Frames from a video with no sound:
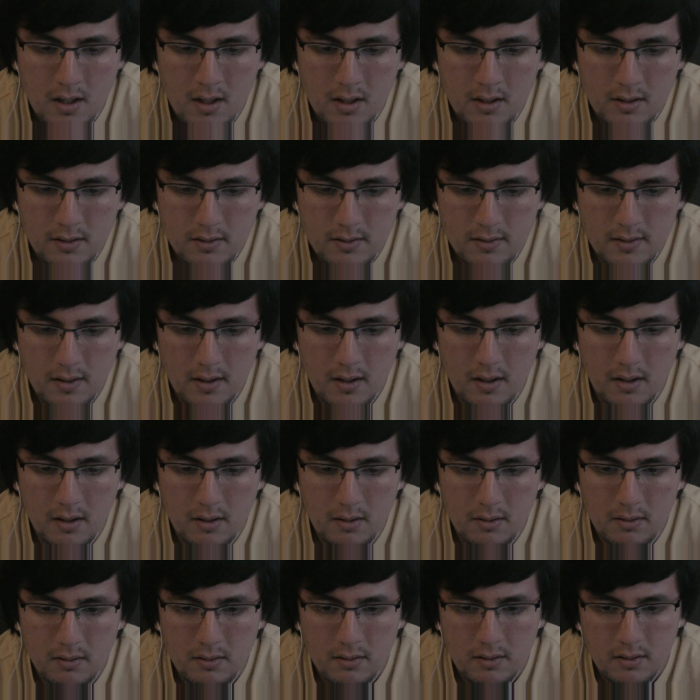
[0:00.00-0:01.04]
So
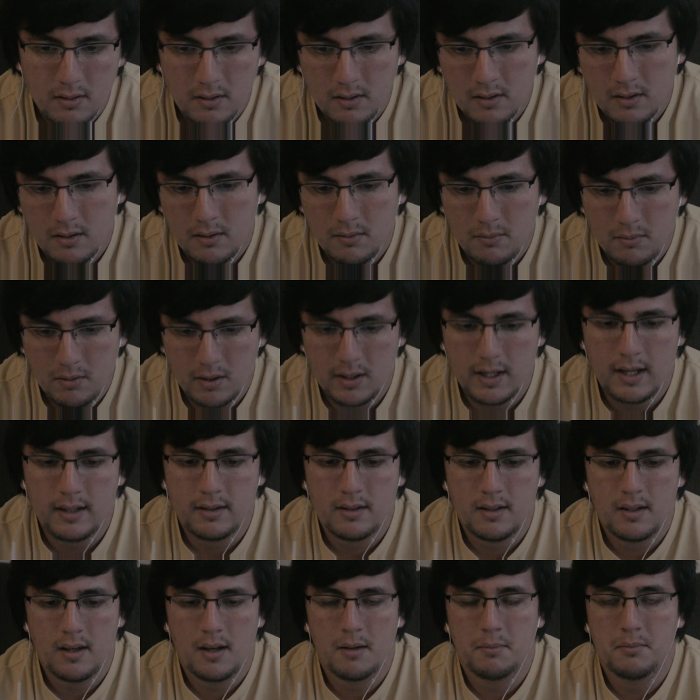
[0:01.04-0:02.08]
we got the
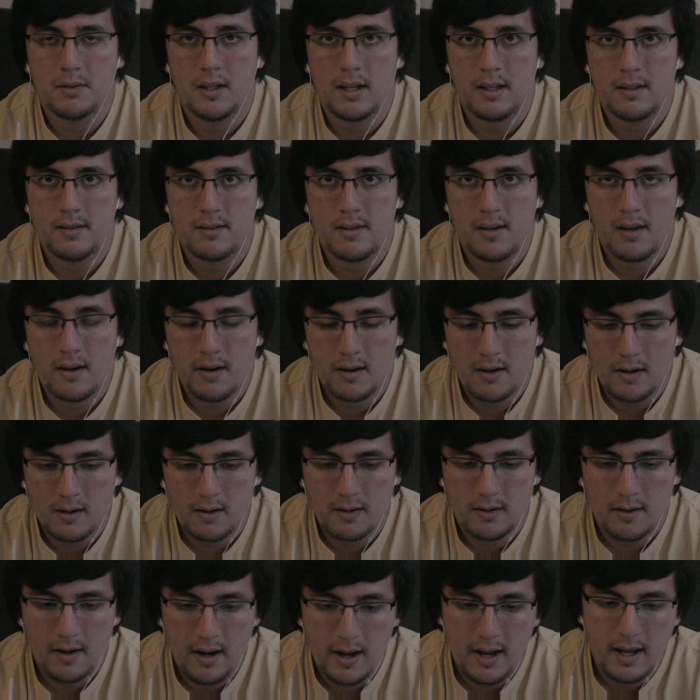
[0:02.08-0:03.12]
updates here,
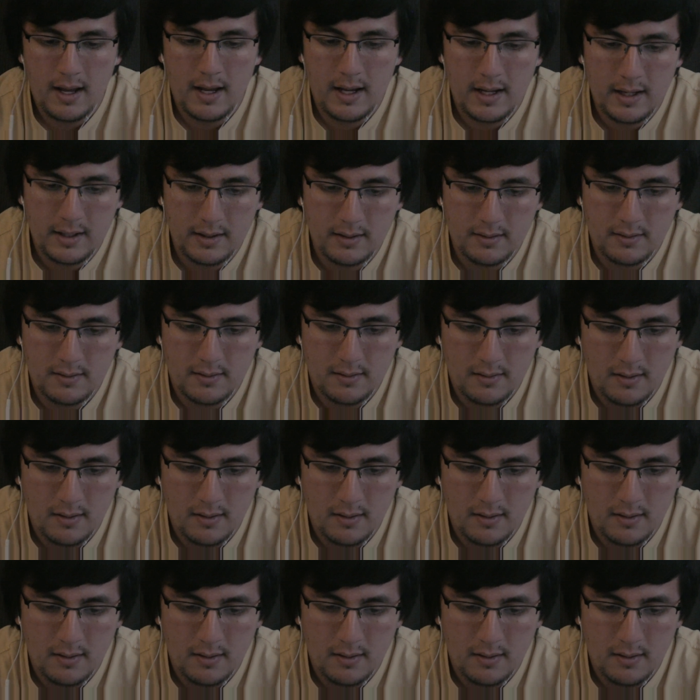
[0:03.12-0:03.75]
and